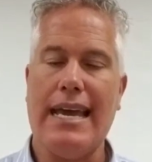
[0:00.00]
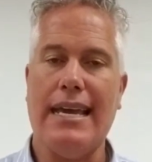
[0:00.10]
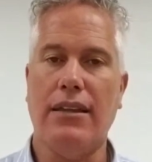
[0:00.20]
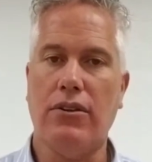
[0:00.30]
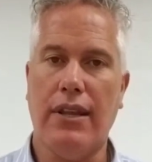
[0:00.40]

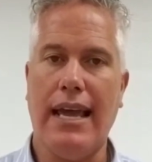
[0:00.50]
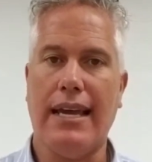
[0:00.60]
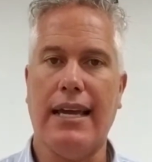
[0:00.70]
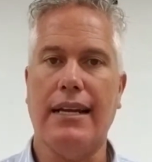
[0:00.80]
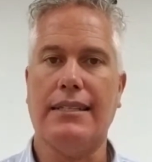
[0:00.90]
Either they
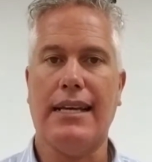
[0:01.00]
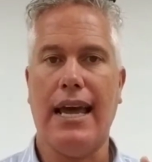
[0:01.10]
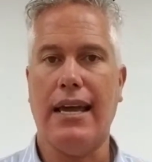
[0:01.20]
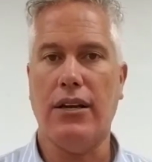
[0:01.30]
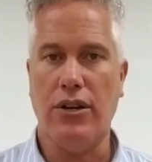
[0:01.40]
can
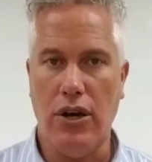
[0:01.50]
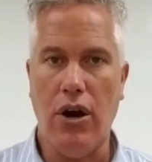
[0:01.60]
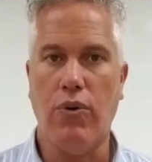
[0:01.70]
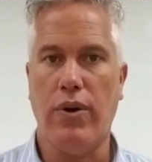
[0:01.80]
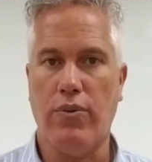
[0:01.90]
say,
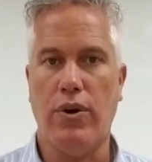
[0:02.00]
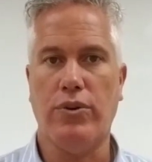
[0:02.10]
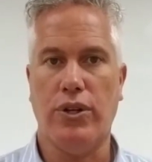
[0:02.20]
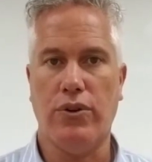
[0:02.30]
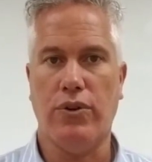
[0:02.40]
no, we
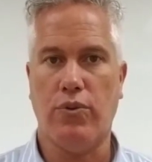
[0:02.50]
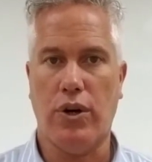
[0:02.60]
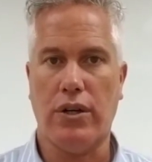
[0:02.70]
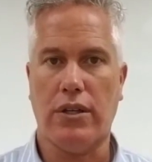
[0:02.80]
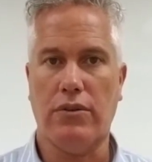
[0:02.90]
won't do the
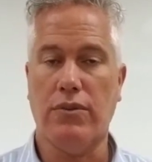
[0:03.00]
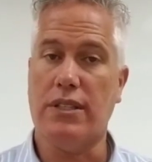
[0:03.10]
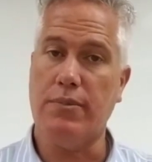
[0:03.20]
work, which